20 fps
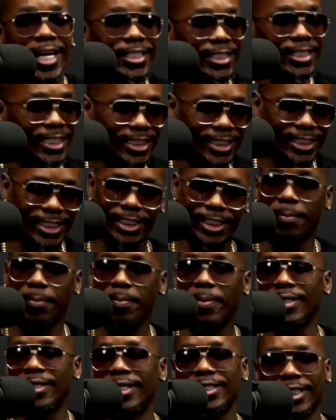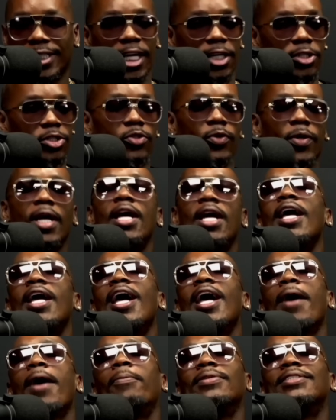is a system in this country.
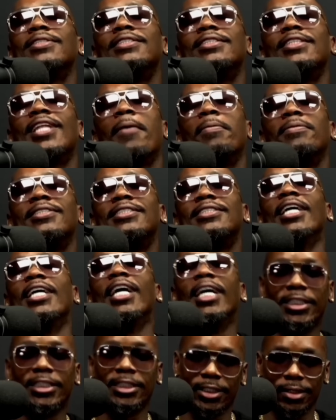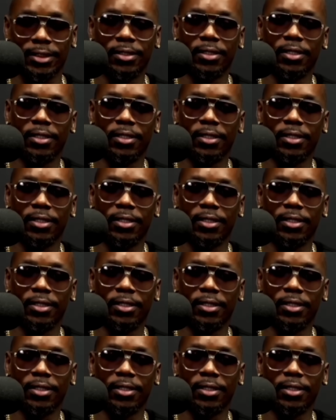I was done.